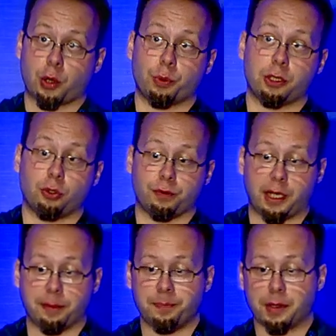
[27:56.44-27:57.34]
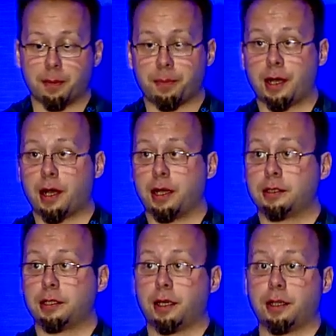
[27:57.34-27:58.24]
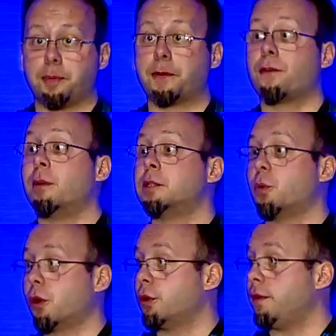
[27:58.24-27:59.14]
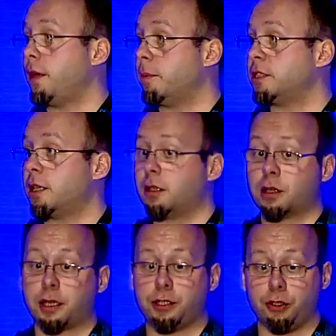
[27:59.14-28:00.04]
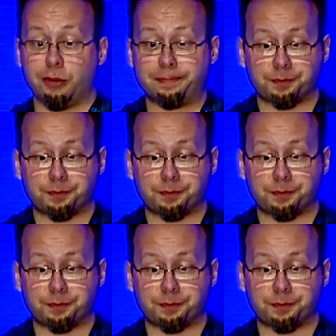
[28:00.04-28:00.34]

now with the new VM, but the performance work on the VM is going to continue.